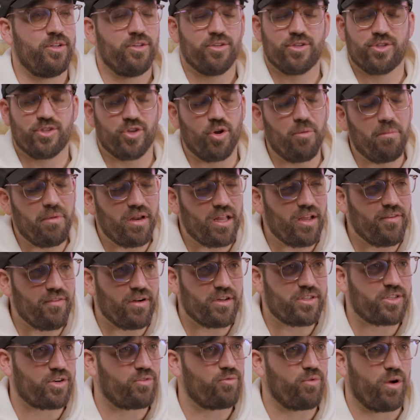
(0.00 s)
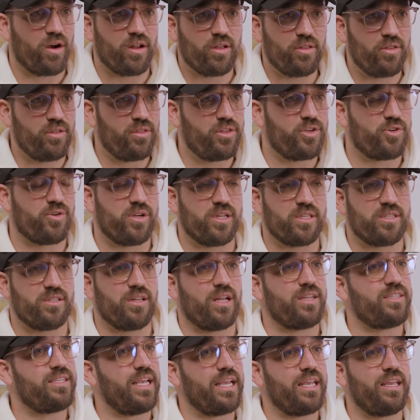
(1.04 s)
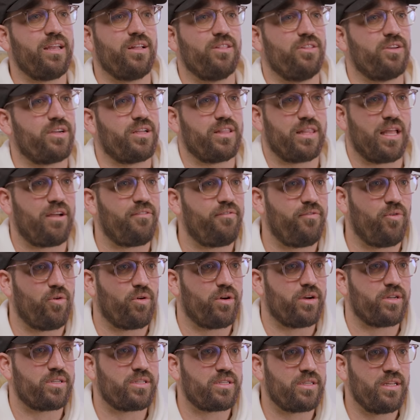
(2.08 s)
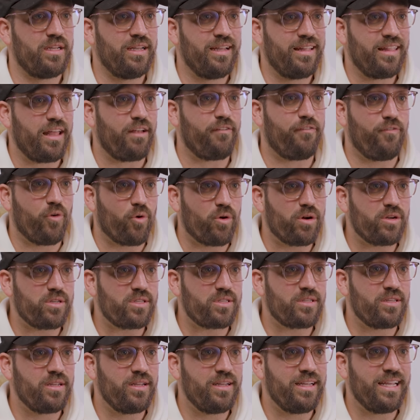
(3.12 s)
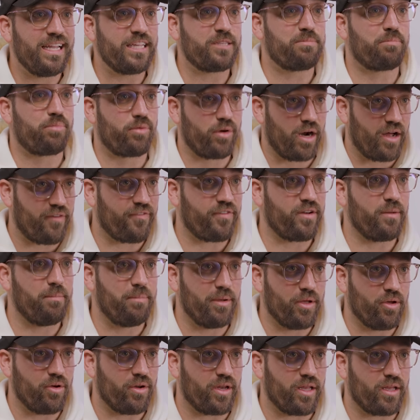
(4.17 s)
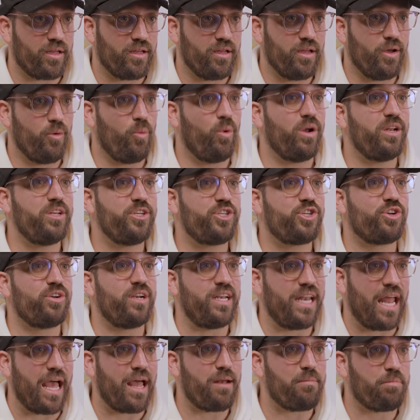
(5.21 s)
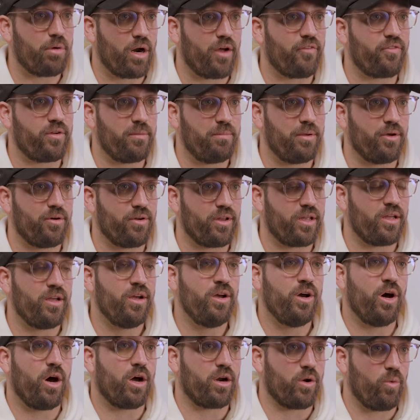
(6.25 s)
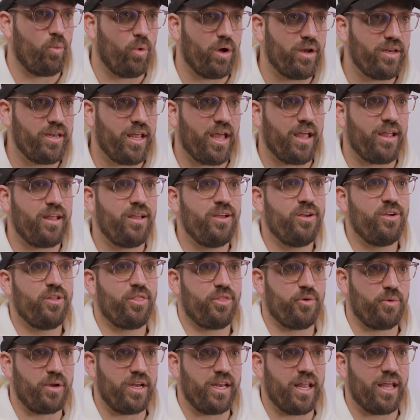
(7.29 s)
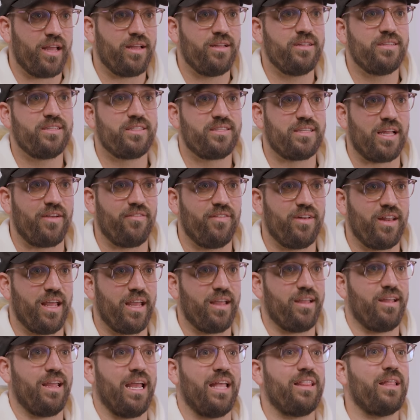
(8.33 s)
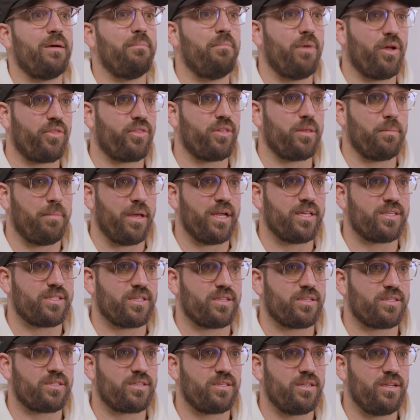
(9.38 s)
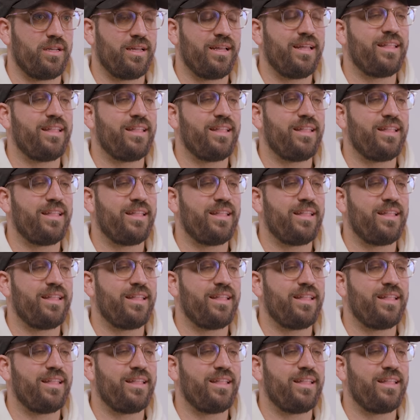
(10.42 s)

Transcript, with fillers: So many of us are running through the trees and not taking a look at that forest. That forest is profitability. What is your net profitability on a one day, three day, seven day, and that monthly basis?